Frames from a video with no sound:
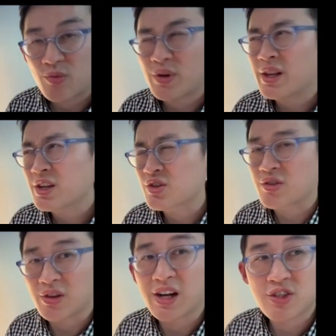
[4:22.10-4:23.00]
really
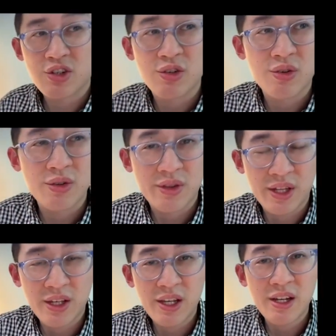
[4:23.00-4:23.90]
just logical
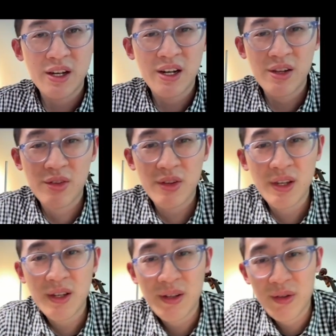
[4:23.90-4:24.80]
thinking,
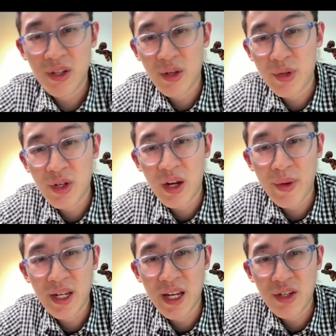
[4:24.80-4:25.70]
honestly, when you get
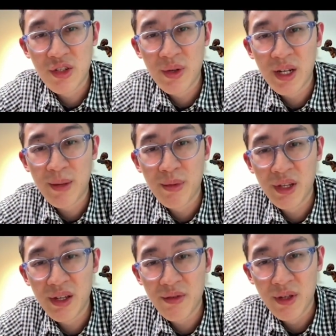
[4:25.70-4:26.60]
right down to it, I
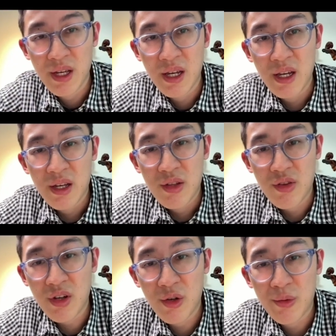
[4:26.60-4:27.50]
believe.
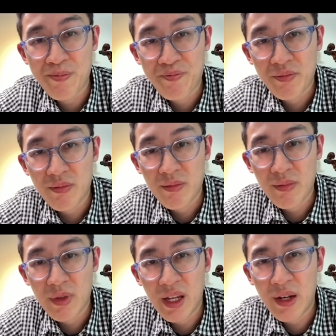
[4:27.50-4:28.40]
So
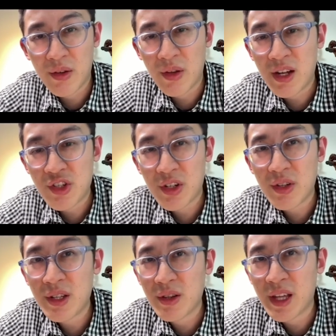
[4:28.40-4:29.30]
it
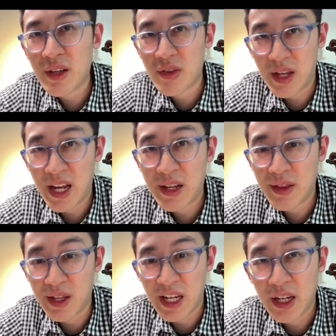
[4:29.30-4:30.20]
logically links
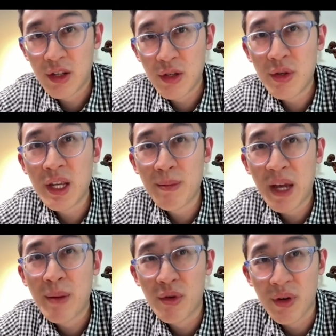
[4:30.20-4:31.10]
anything, including
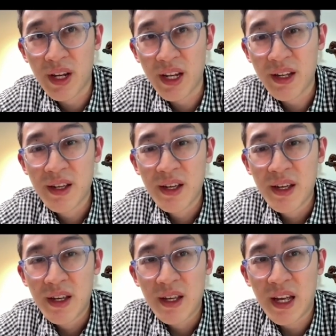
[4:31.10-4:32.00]
memory.
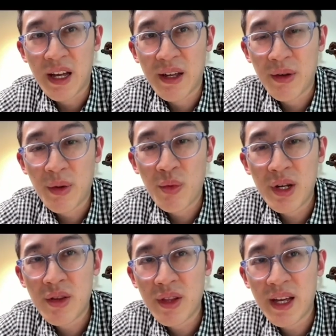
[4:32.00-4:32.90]
And what
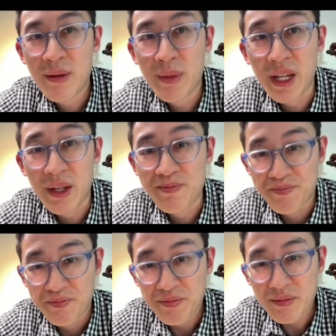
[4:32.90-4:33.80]
does that mean?
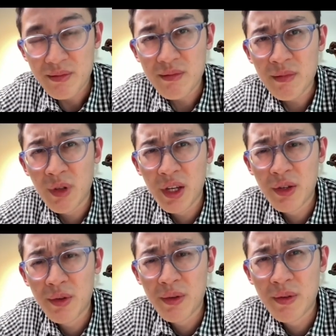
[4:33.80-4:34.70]

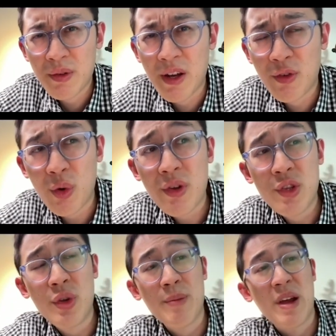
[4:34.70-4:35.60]
Of
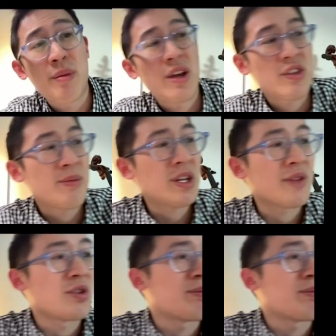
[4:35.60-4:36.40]
course you can memorize something if you